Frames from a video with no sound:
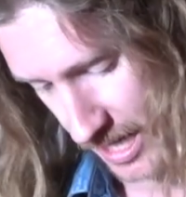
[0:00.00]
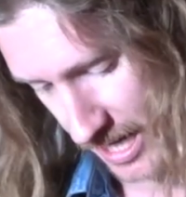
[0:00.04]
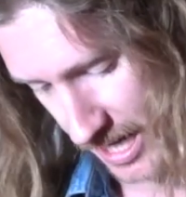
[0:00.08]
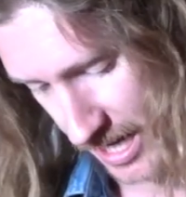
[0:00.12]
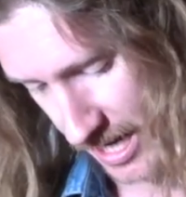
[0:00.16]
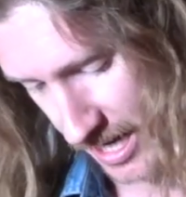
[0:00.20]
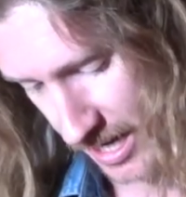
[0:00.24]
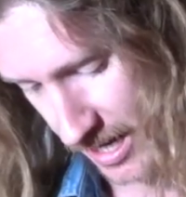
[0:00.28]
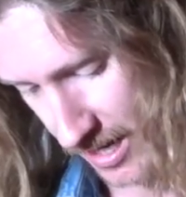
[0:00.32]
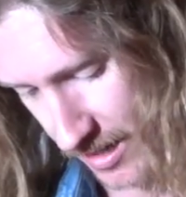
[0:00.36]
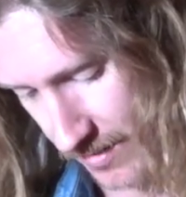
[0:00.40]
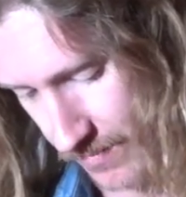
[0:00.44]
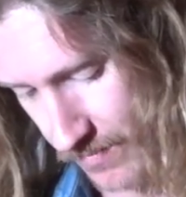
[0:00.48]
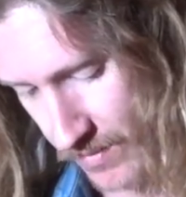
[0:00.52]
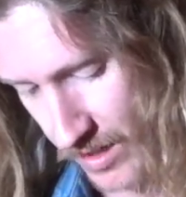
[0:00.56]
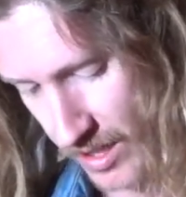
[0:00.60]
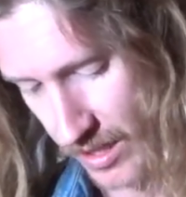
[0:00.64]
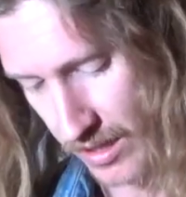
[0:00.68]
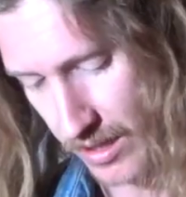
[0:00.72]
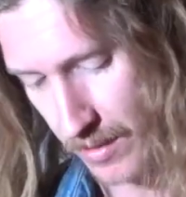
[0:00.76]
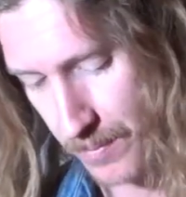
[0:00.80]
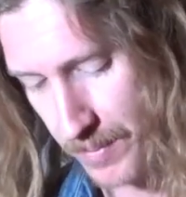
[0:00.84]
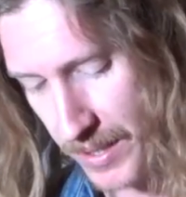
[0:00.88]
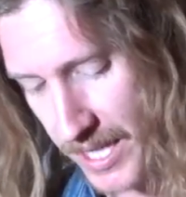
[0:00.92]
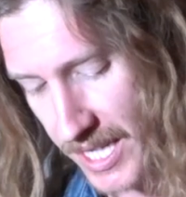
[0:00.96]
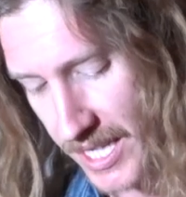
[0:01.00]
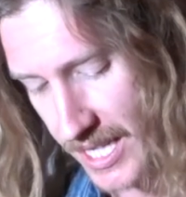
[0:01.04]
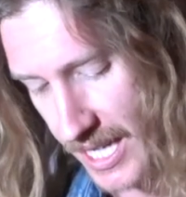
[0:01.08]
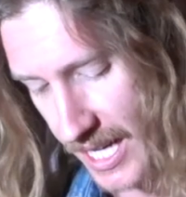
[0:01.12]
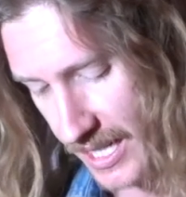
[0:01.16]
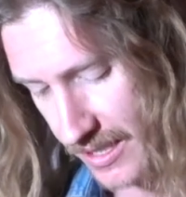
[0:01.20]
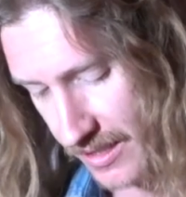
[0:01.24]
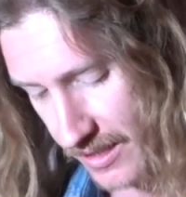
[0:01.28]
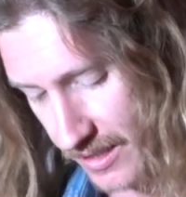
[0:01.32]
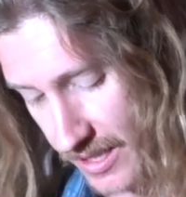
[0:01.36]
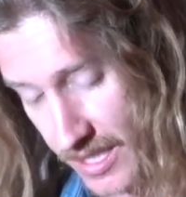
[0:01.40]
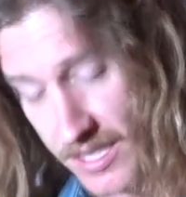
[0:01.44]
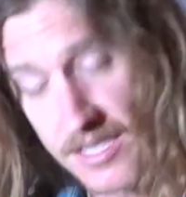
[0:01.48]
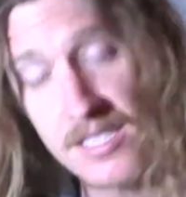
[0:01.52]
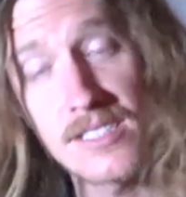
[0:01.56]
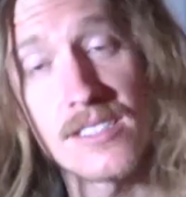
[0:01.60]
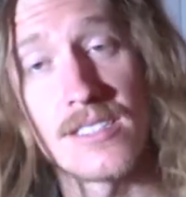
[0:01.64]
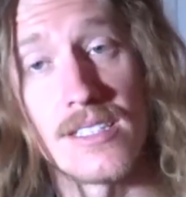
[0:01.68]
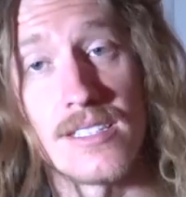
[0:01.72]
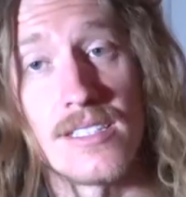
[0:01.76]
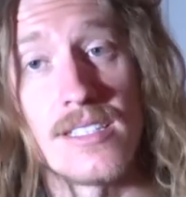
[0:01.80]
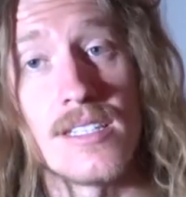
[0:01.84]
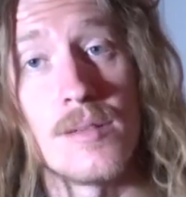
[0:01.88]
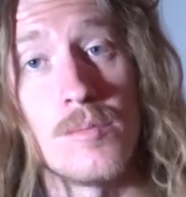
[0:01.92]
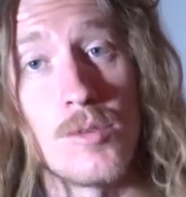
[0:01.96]
And the P90, this is
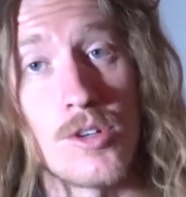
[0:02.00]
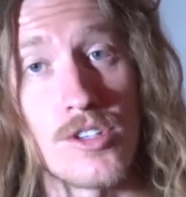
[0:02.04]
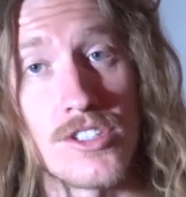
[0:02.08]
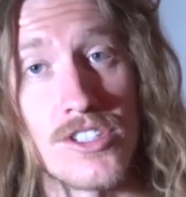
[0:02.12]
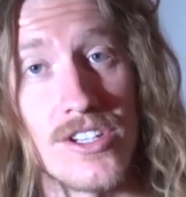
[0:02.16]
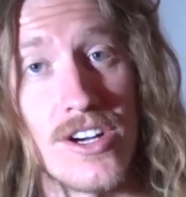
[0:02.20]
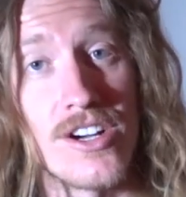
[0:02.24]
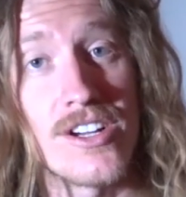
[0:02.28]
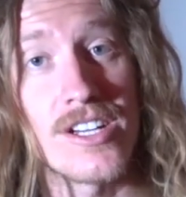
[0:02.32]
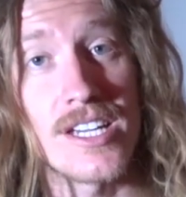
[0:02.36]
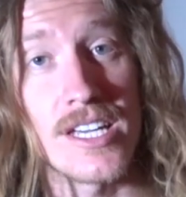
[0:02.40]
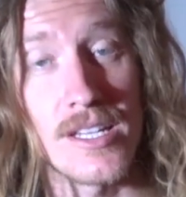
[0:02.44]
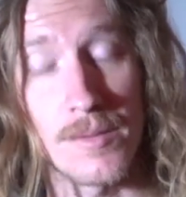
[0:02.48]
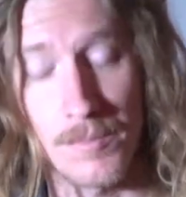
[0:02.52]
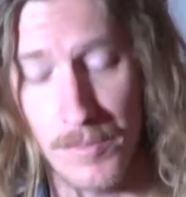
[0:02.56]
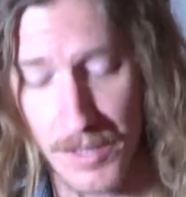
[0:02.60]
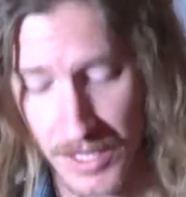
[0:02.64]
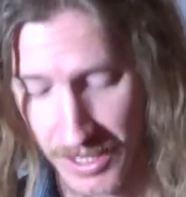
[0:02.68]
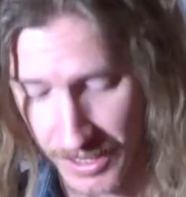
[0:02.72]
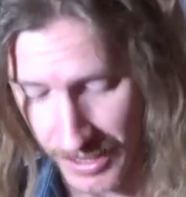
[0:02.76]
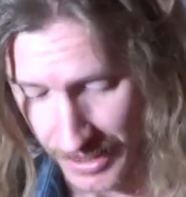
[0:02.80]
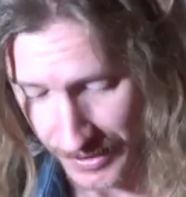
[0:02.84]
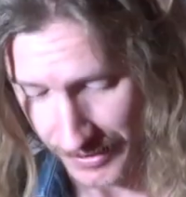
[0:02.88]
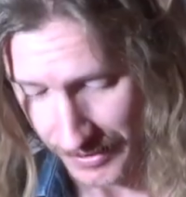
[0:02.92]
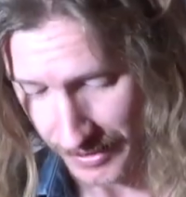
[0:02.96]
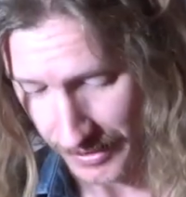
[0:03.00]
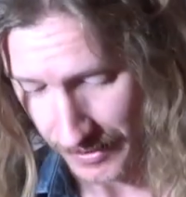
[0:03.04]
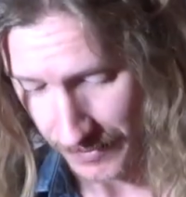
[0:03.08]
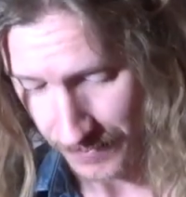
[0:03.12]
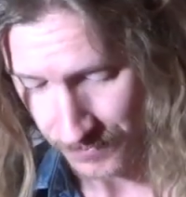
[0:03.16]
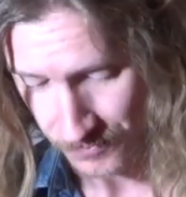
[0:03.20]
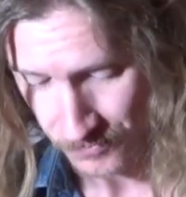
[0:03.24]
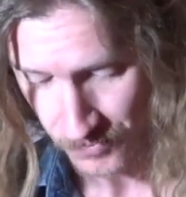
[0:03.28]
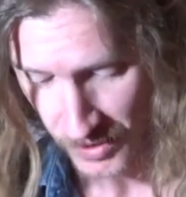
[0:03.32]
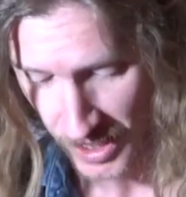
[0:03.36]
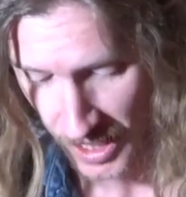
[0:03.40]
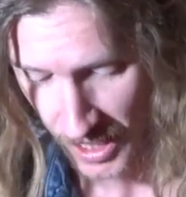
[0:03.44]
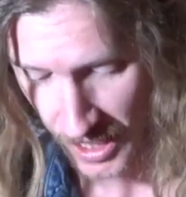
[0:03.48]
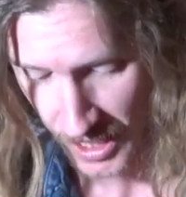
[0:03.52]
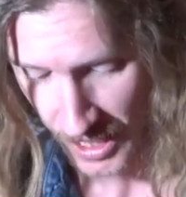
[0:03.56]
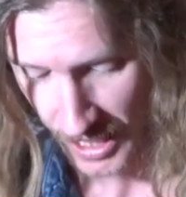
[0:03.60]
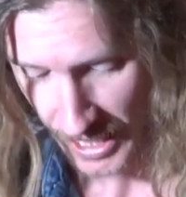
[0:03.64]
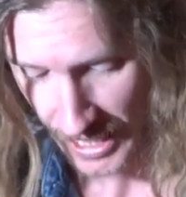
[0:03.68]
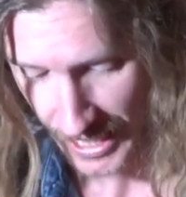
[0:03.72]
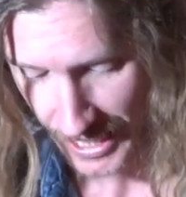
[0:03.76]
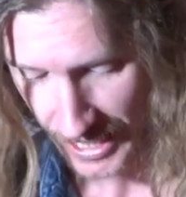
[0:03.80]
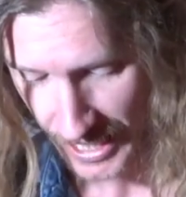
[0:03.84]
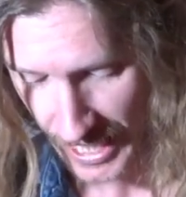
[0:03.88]
the Seymour Duncan P90.